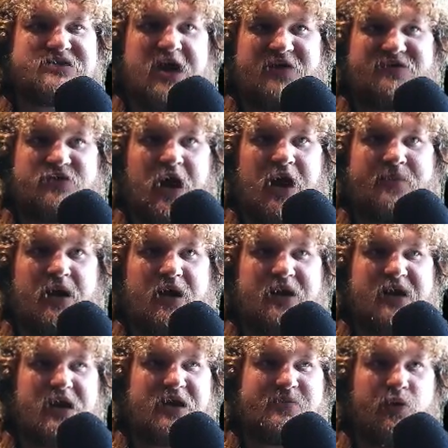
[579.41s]
As I've not bought
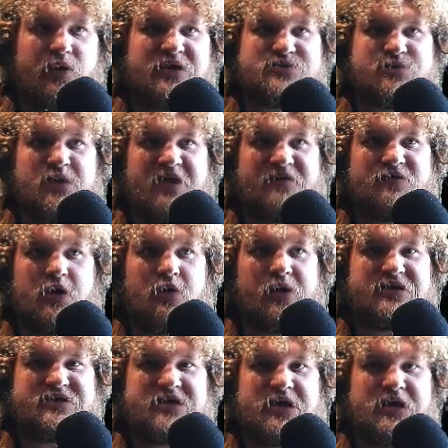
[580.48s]
any points, we have no
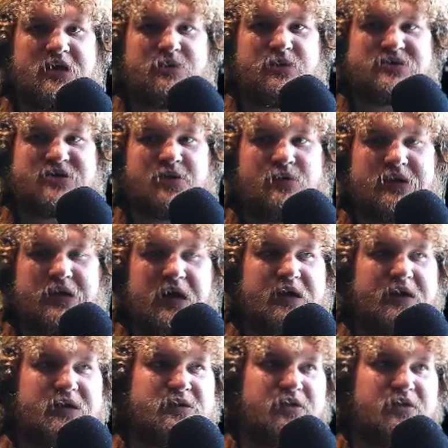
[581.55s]
idea what's going on